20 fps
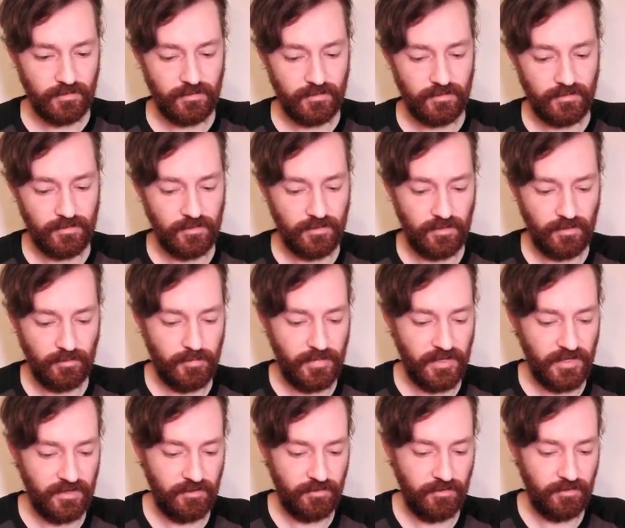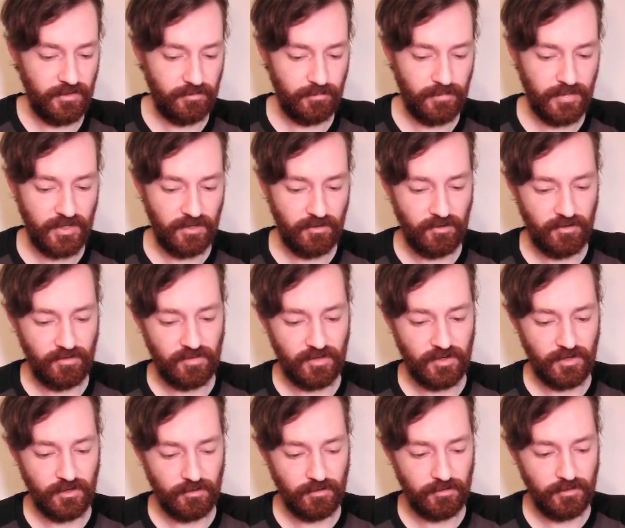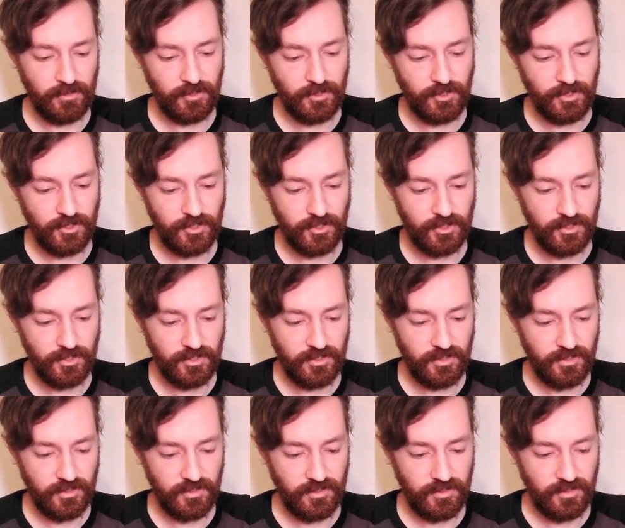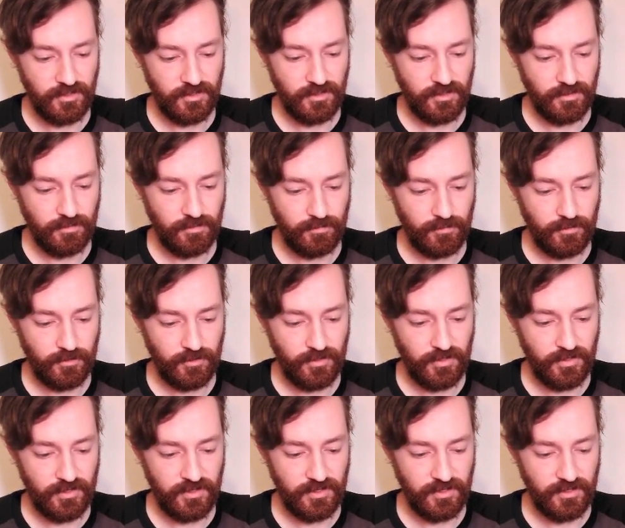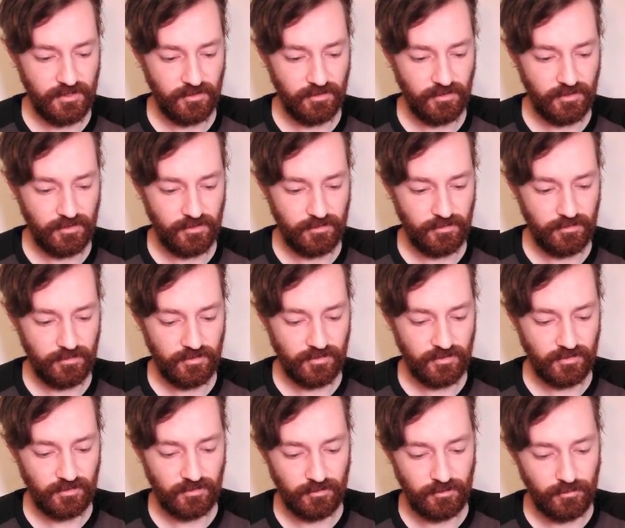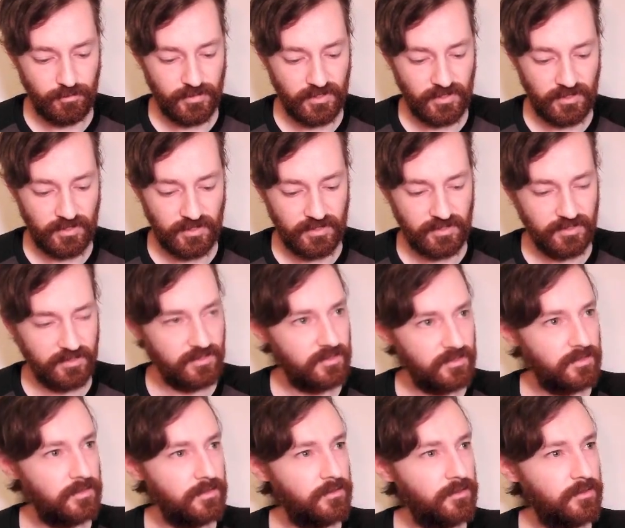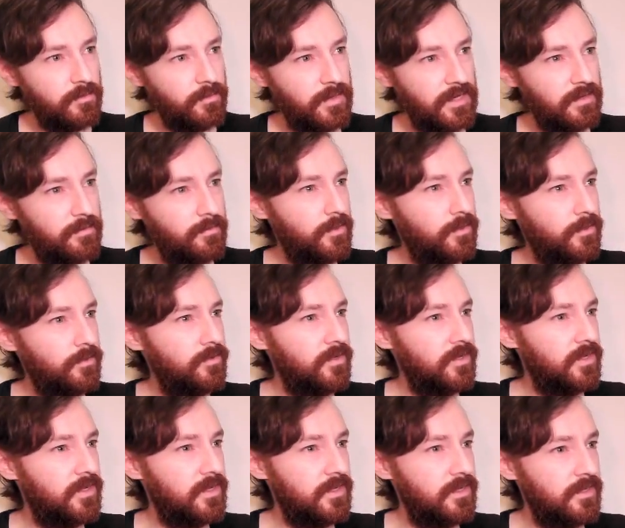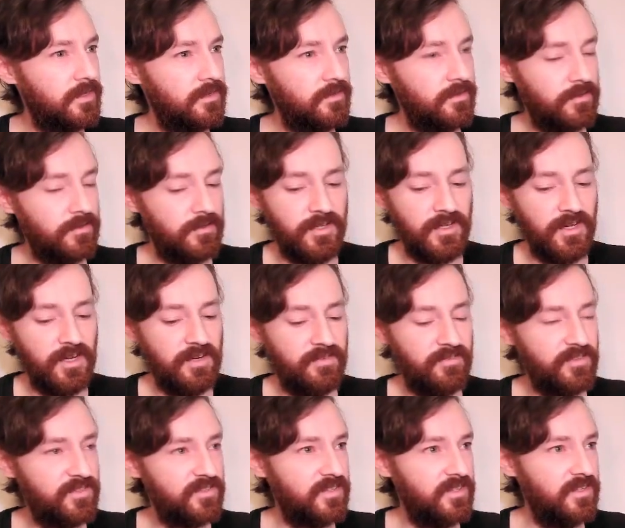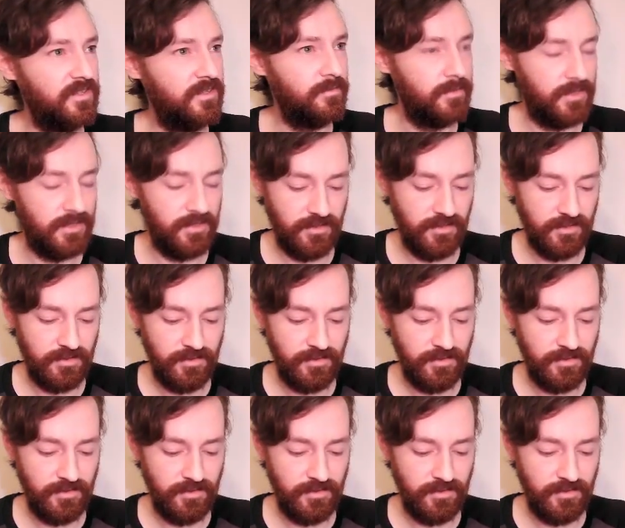Another Banneret, Banneret of Courage. Pretty keen on those. Luminal Lance, not a bad Bolton card. Oh, you can't even see them in the